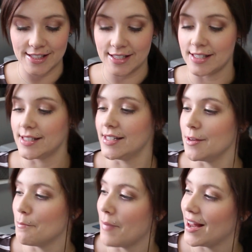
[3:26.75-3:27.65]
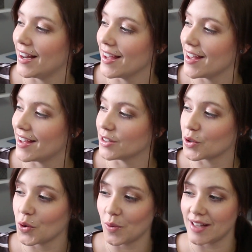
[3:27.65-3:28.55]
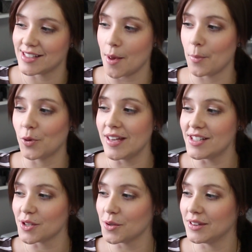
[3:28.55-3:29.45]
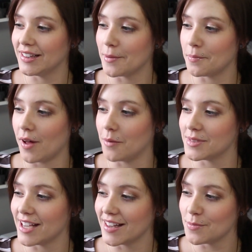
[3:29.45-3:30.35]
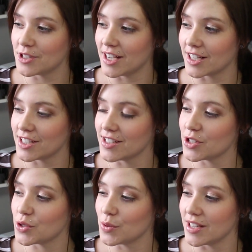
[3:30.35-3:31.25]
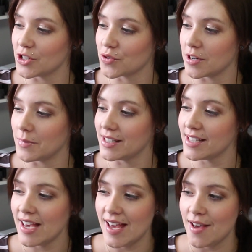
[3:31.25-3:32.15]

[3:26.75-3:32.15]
this is the Malin and Goetz Mojito Lip Balm Daily Protection Soothing Treatment